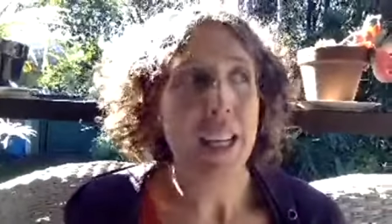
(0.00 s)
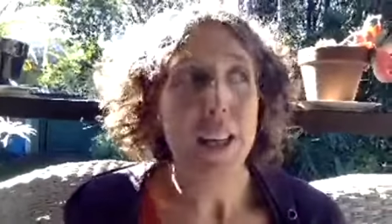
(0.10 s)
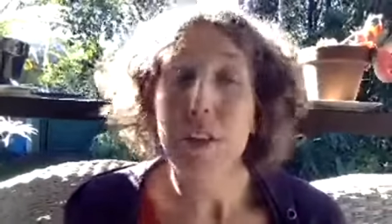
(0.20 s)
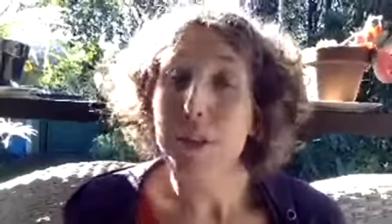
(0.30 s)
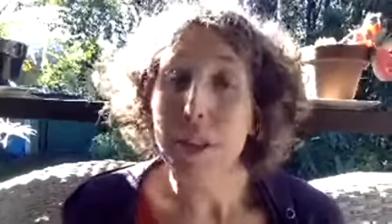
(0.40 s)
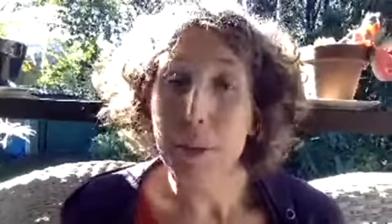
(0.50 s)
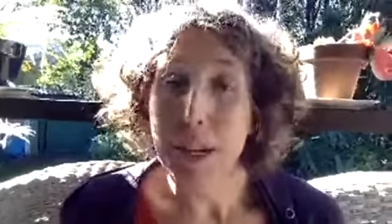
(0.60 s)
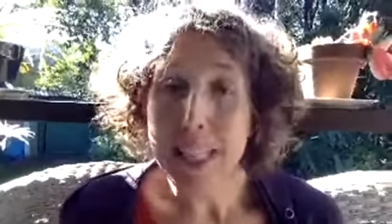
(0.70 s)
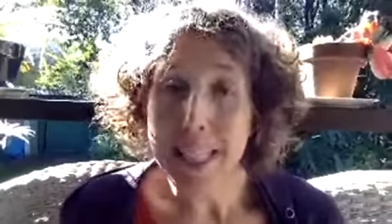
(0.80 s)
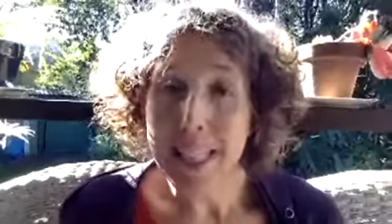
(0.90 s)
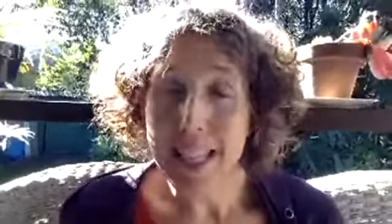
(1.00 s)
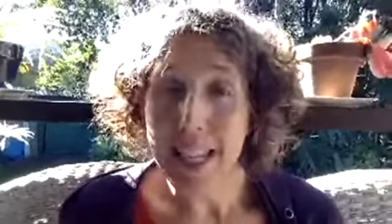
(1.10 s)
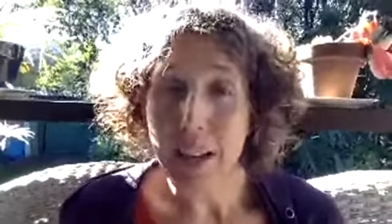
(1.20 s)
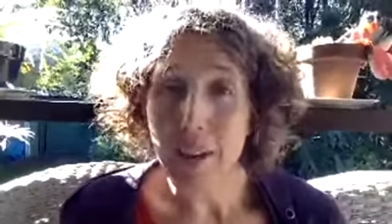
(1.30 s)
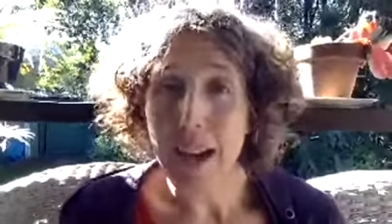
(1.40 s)
the requests that
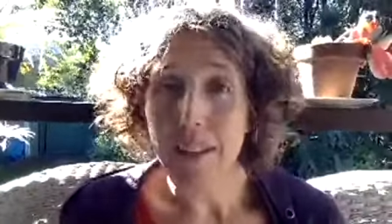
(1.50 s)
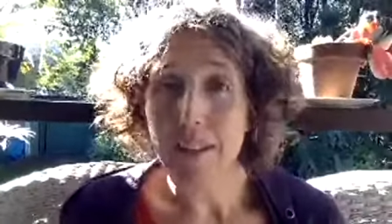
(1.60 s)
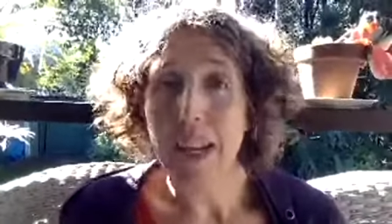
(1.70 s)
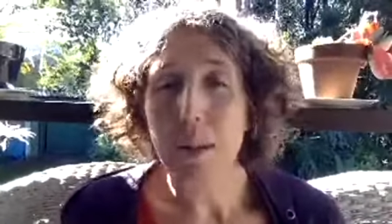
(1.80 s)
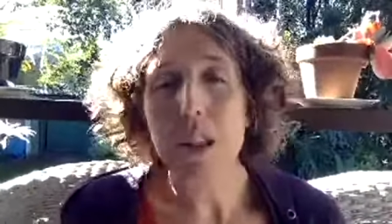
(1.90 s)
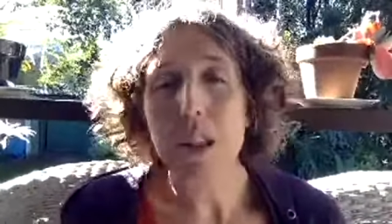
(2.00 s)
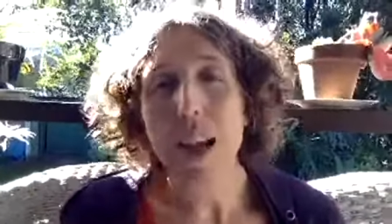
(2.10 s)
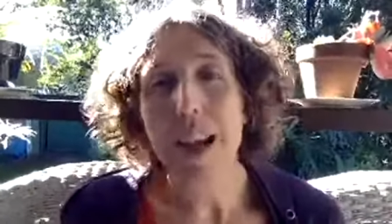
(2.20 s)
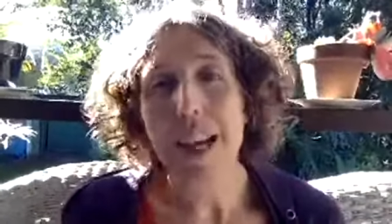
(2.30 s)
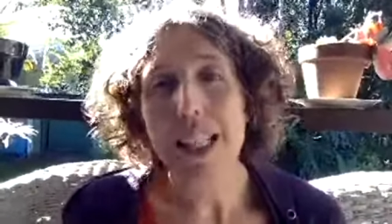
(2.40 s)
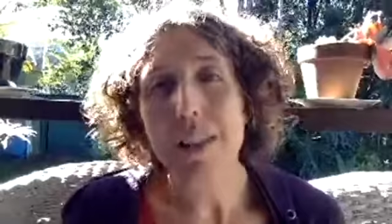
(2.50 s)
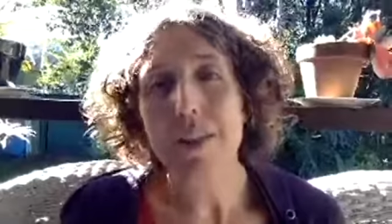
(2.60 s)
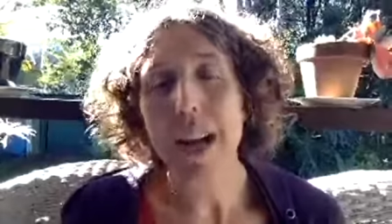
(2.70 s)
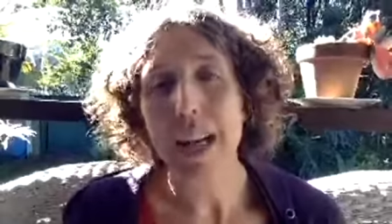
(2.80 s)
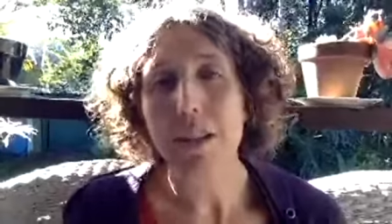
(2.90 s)
you have. Like, what kind of
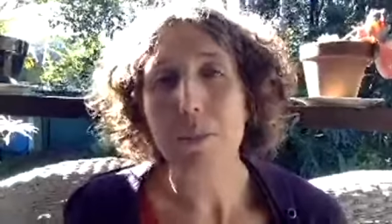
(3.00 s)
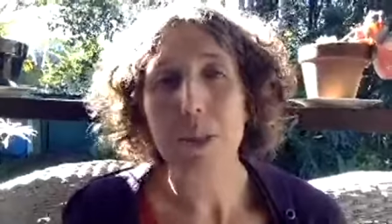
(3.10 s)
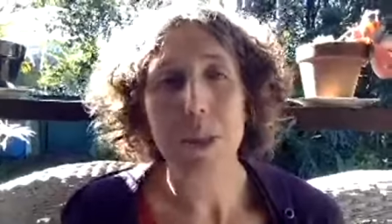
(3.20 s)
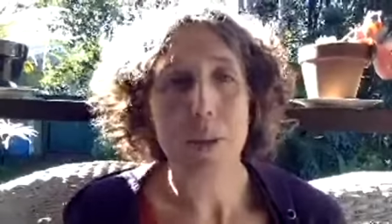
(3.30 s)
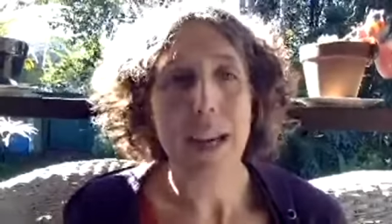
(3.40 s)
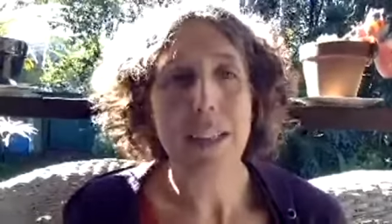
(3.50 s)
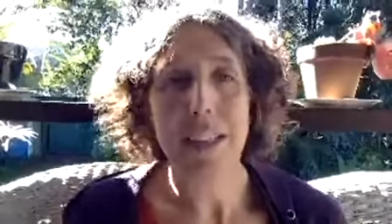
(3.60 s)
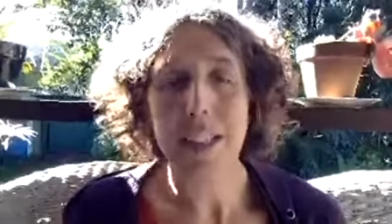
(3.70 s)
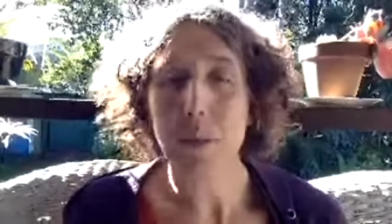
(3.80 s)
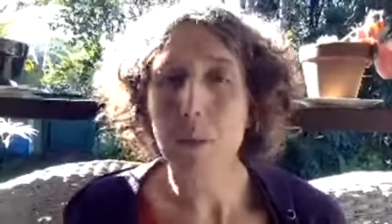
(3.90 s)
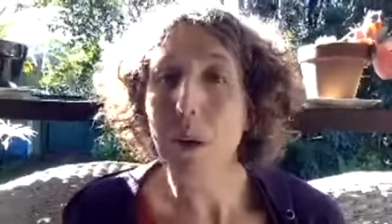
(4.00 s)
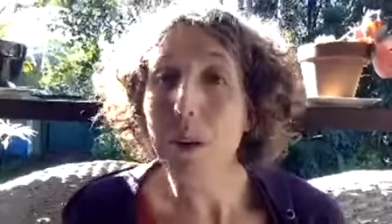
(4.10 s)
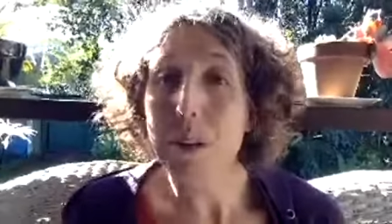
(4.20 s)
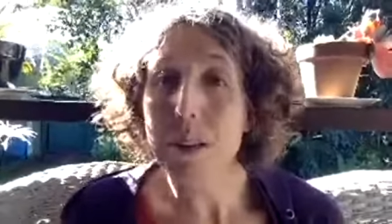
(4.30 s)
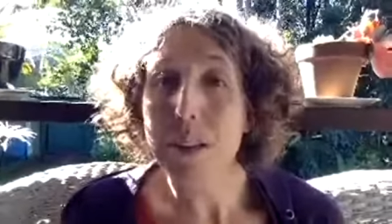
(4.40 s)
help do you actually
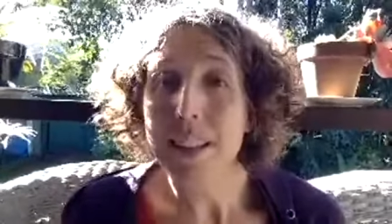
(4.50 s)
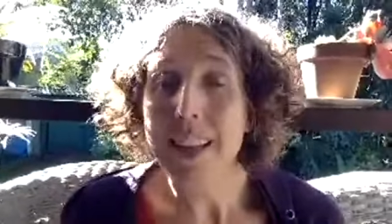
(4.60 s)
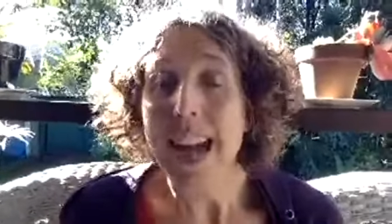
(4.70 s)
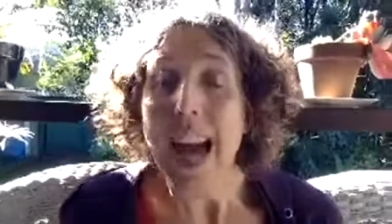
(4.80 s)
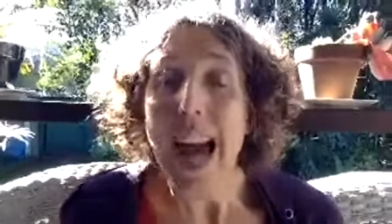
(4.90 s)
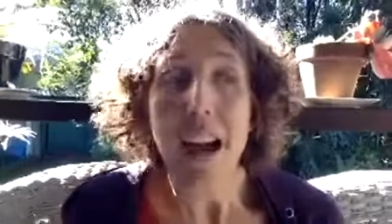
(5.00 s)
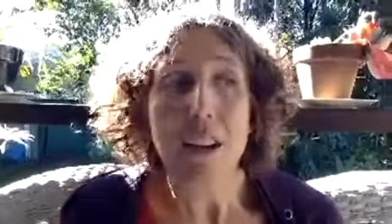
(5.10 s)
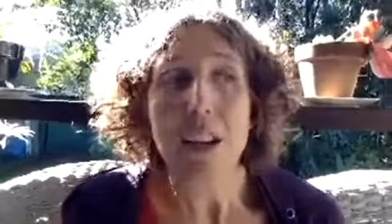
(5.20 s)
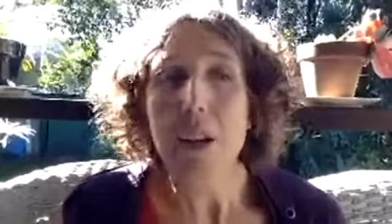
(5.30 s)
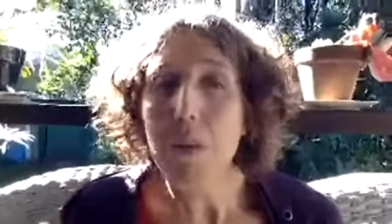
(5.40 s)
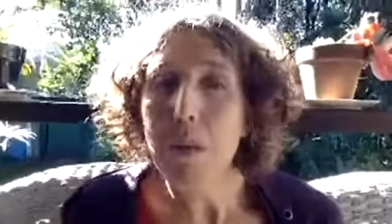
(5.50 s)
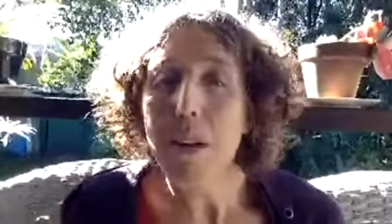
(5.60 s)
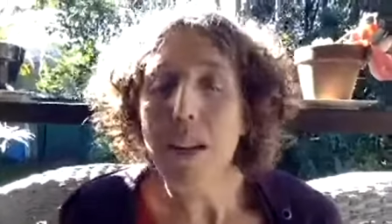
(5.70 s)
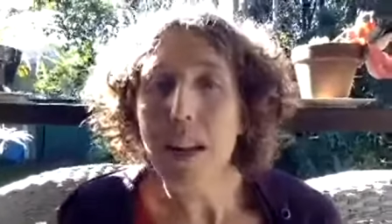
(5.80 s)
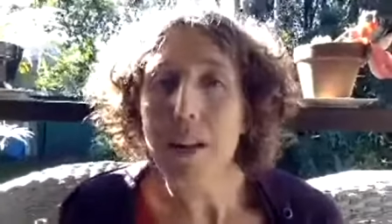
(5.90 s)
want? How do you
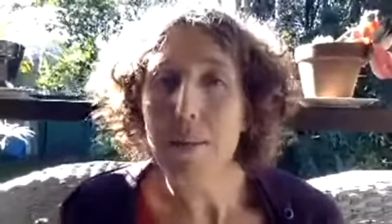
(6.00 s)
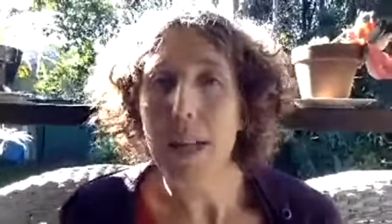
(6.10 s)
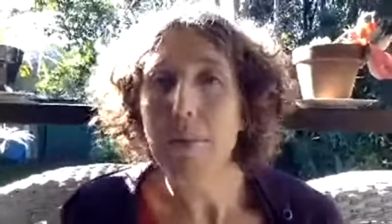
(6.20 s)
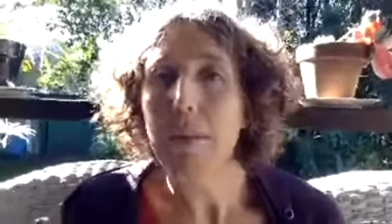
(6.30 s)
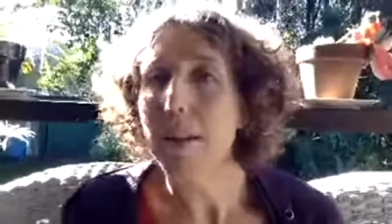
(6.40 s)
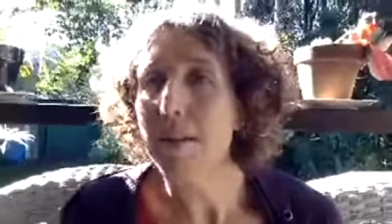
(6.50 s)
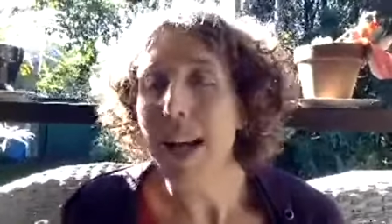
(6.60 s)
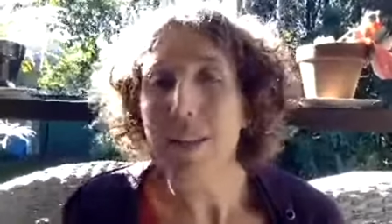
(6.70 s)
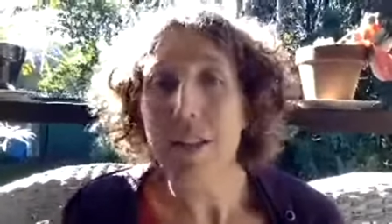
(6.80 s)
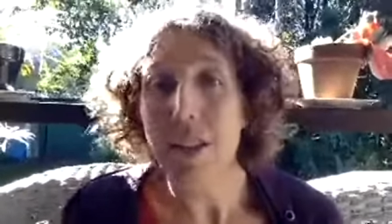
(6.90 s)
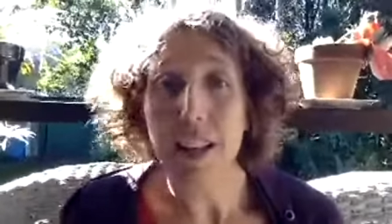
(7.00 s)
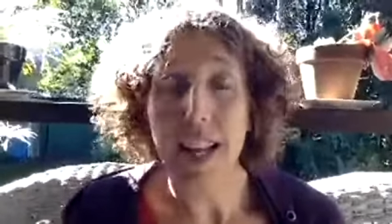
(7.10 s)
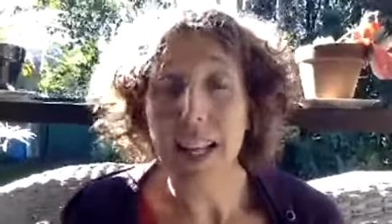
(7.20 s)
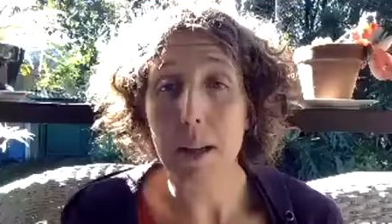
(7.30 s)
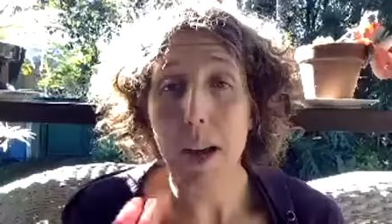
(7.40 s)
want other people around you,
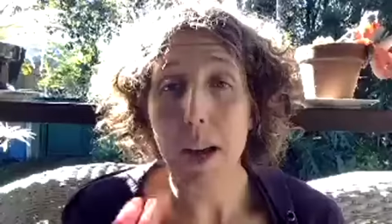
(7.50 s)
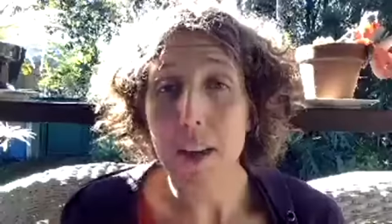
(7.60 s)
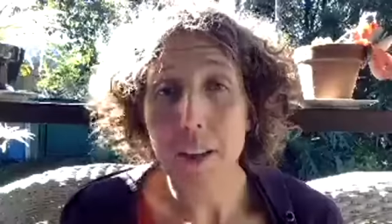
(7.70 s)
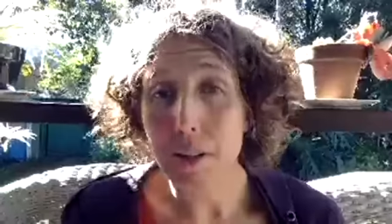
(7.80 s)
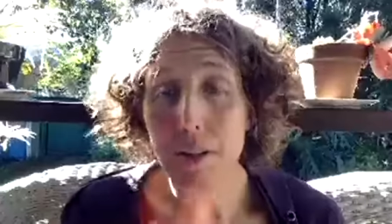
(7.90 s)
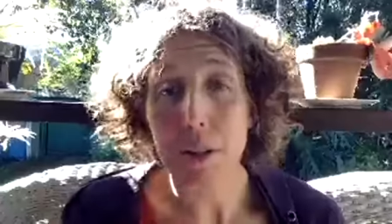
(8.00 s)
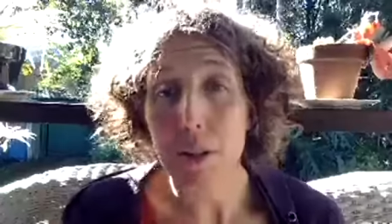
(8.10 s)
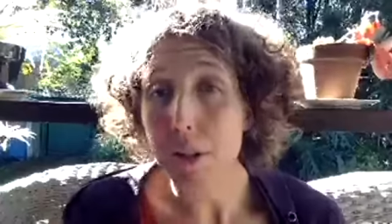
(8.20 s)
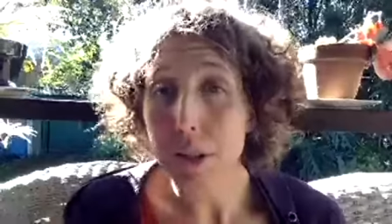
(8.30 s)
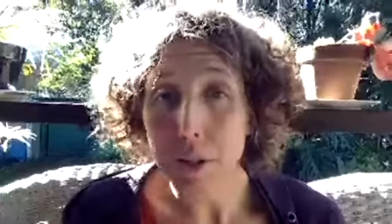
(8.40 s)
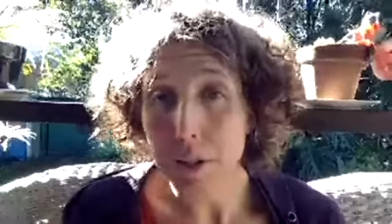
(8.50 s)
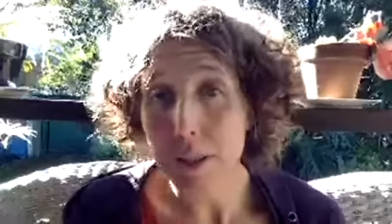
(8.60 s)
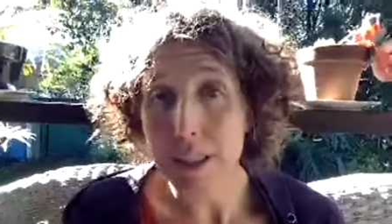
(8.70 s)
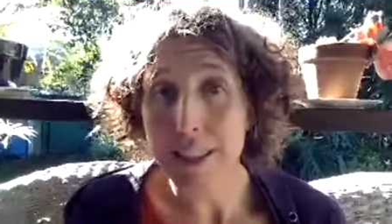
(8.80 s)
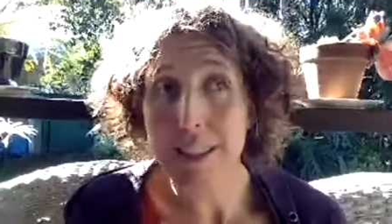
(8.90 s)
like a partner or your
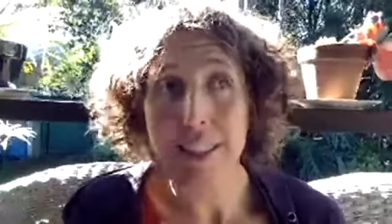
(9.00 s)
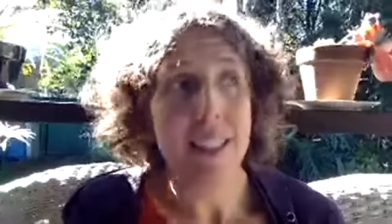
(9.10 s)
children